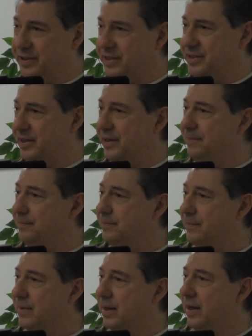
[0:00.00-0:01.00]
isn't it?
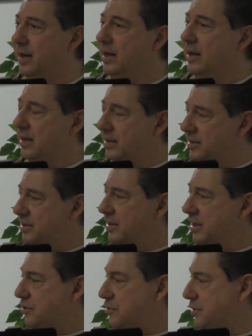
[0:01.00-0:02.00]
And there's an
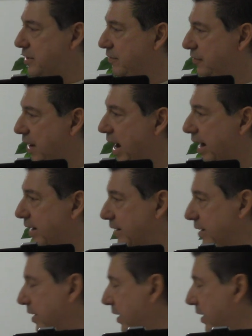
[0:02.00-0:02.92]
interesting fact.